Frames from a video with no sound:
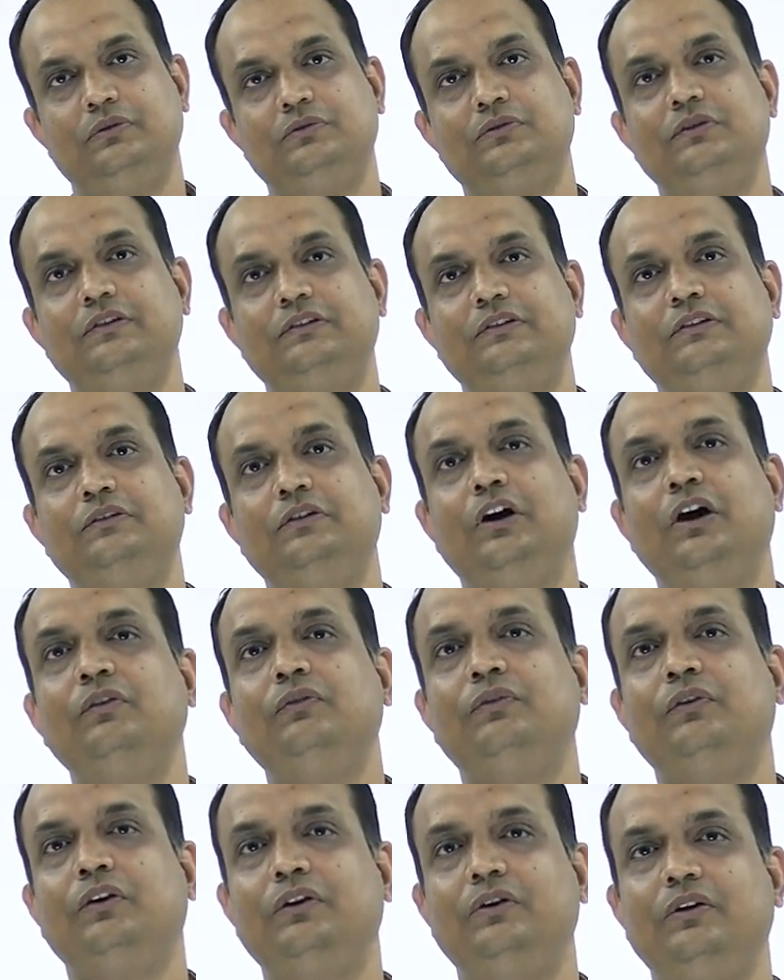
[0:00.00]
So this is all
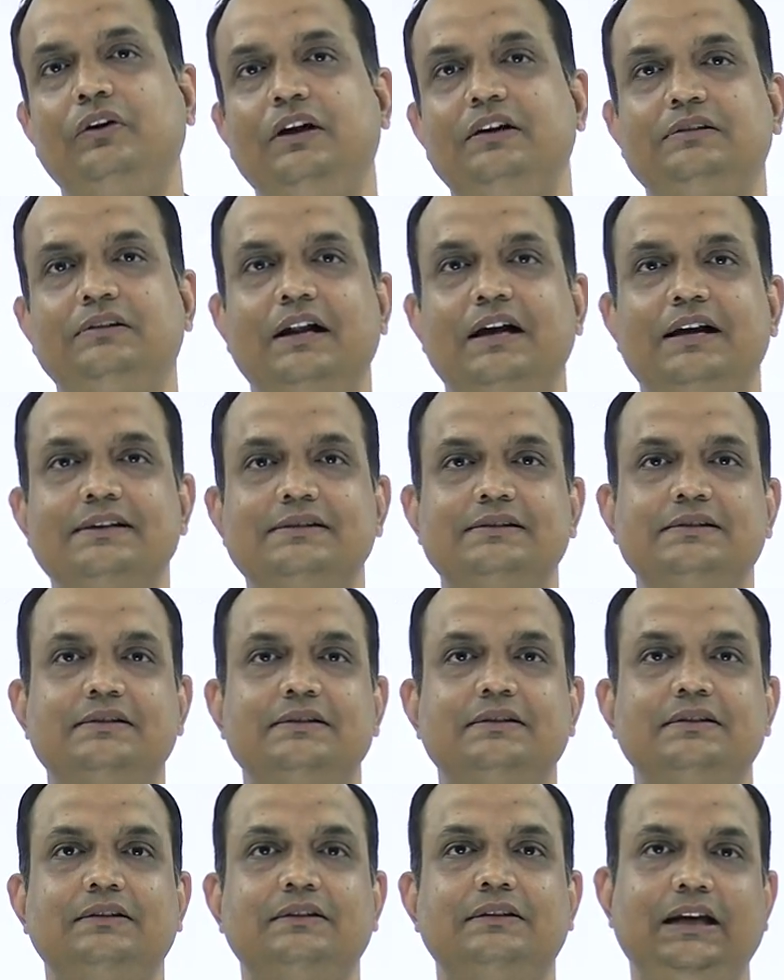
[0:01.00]
for today's class.
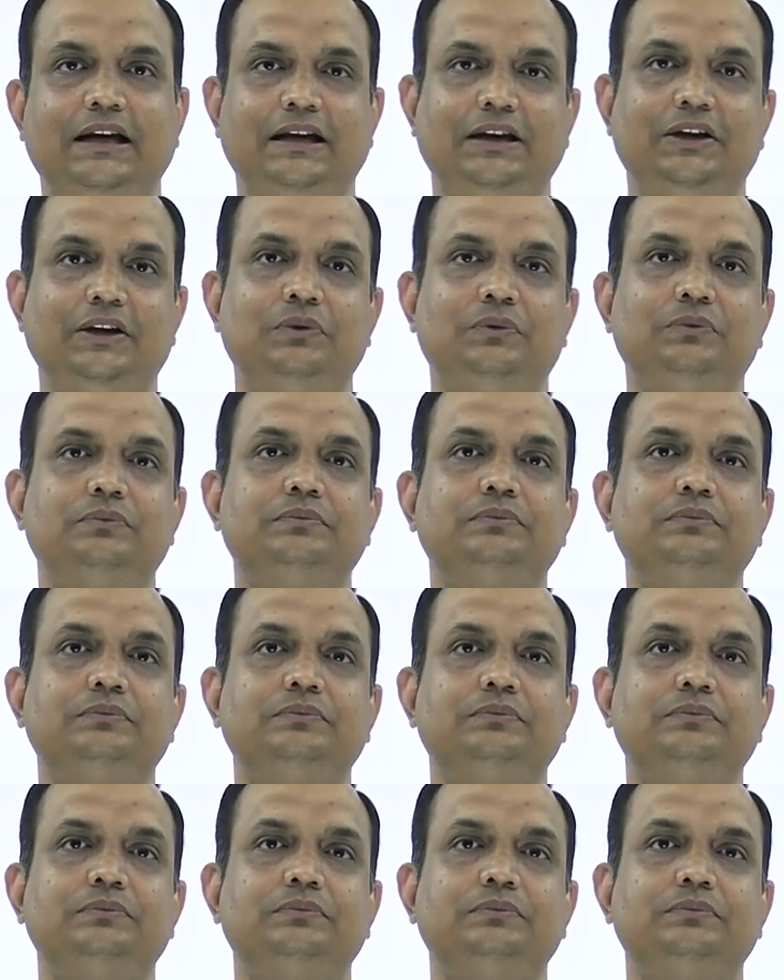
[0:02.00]
Thank you.